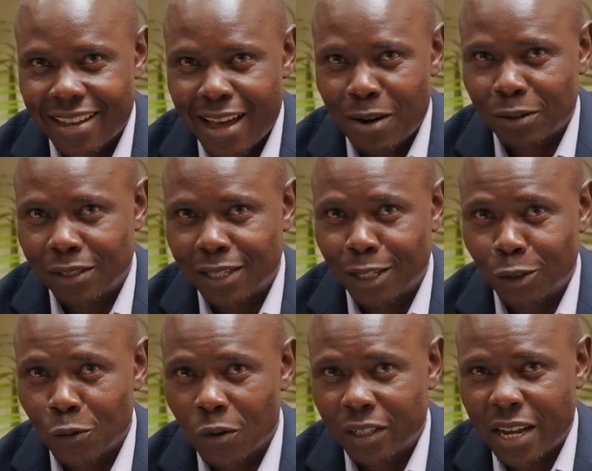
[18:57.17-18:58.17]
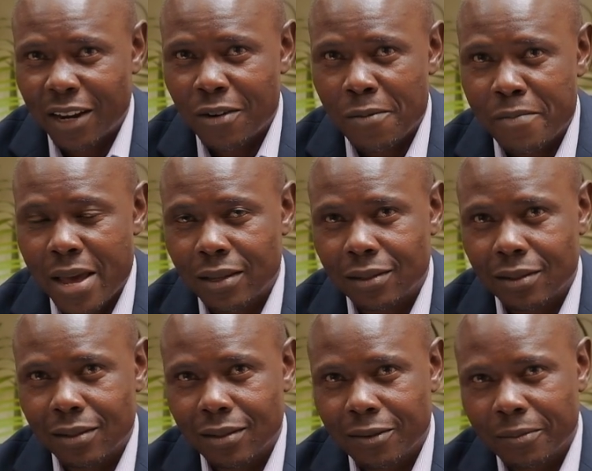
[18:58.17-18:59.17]
I'll stick to what I know
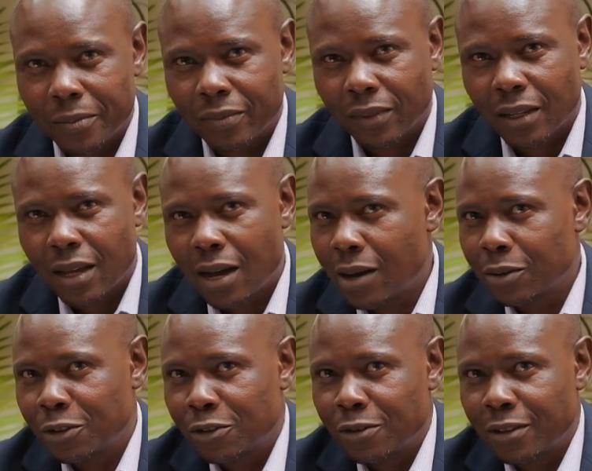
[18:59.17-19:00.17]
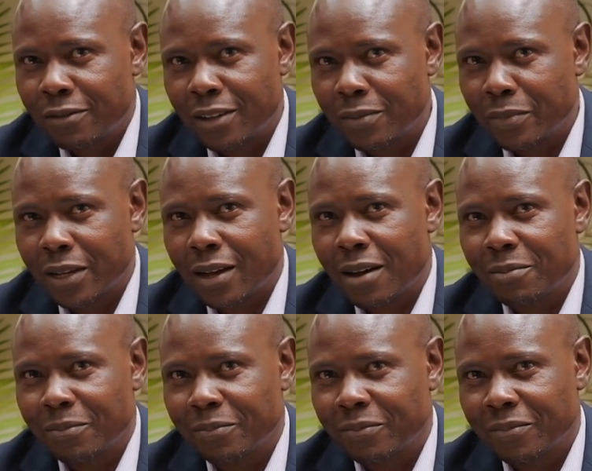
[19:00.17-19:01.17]
best. How do you even
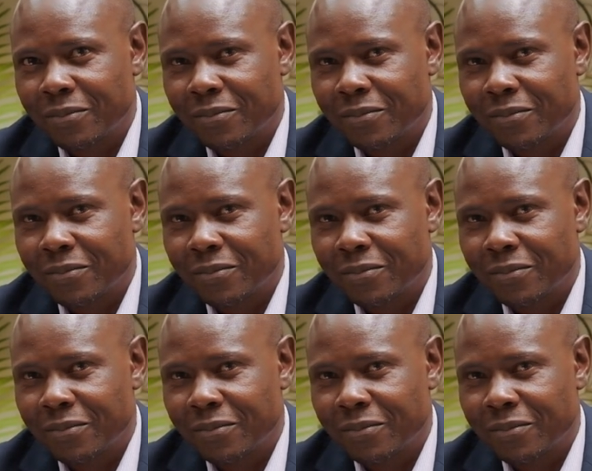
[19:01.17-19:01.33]
become